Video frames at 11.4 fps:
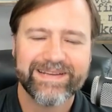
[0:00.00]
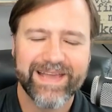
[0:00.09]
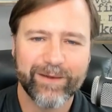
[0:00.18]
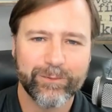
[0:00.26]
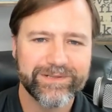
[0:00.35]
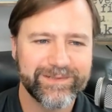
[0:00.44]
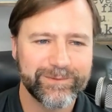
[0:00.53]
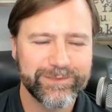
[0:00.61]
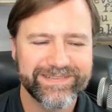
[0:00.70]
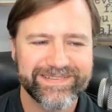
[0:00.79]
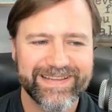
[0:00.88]
Yeah, we'll
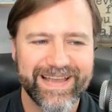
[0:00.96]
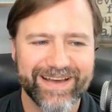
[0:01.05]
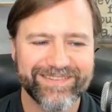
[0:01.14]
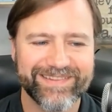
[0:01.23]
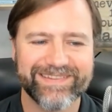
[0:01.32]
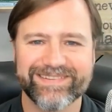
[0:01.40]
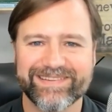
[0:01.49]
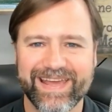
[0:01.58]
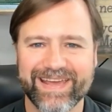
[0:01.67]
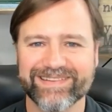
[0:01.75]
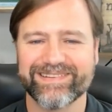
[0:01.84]
we'll see how this
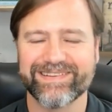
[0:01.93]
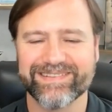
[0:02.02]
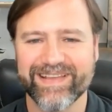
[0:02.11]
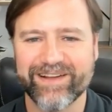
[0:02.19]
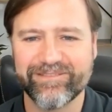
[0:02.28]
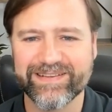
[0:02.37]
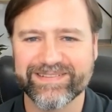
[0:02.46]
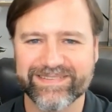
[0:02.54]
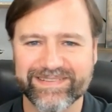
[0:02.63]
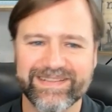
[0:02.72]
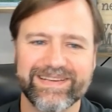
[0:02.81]
stands, because
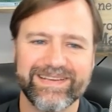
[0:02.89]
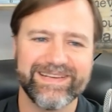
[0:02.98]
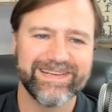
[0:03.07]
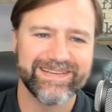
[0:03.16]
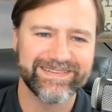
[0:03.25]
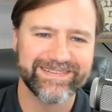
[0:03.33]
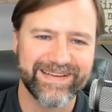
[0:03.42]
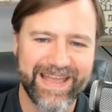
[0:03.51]
obviously uh,